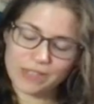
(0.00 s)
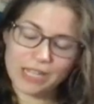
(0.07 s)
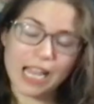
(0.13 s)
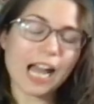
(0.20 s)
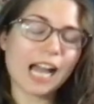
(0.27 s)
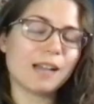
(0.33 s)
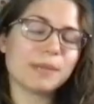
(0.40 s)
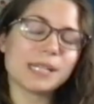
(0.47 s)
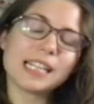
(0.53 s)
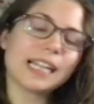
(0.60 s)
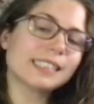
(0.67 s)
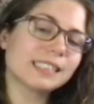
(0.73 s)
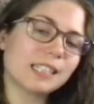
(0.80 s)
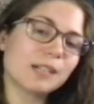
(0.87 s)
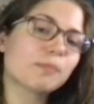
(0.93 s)
I mean,
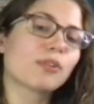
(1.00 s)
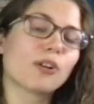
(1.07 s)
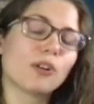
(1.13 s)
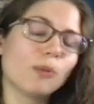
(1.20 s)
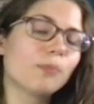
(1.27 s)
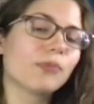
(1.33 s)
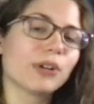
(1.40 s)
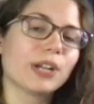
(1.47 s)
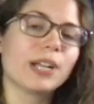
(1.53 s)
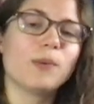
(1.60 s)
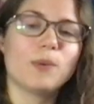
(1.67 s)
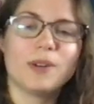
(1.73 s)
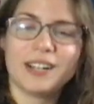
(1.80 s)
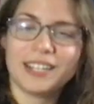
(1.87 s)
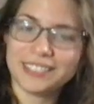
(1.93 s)
that's an appropriate
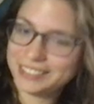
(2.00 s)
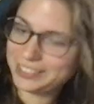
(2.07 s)
one to